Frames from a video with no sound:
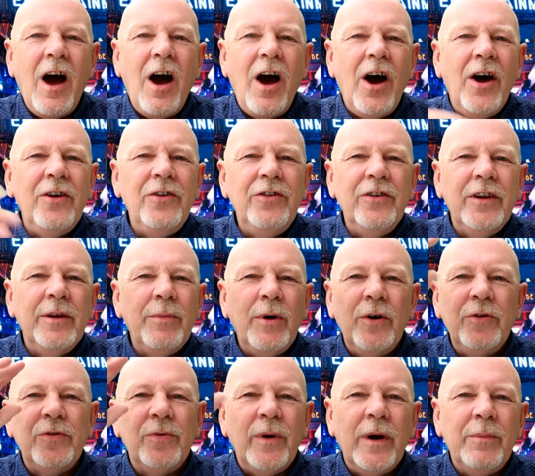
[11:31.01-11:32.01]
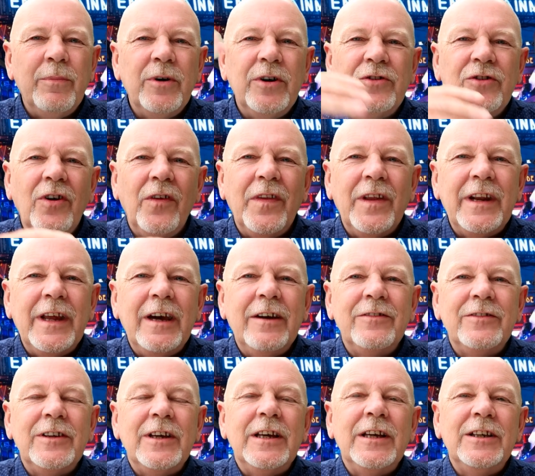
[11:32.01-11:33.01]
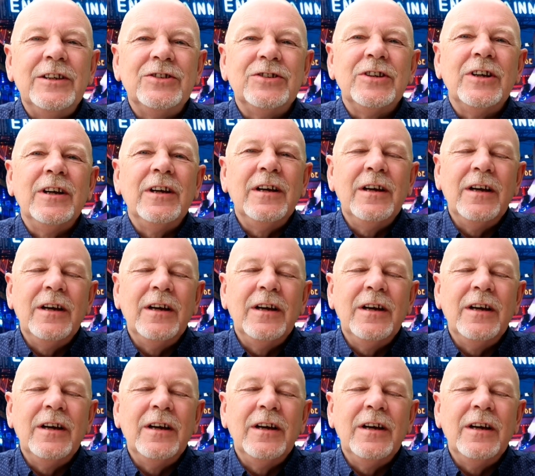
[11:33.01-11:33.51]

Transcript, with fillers: under the motorway bridge on the left is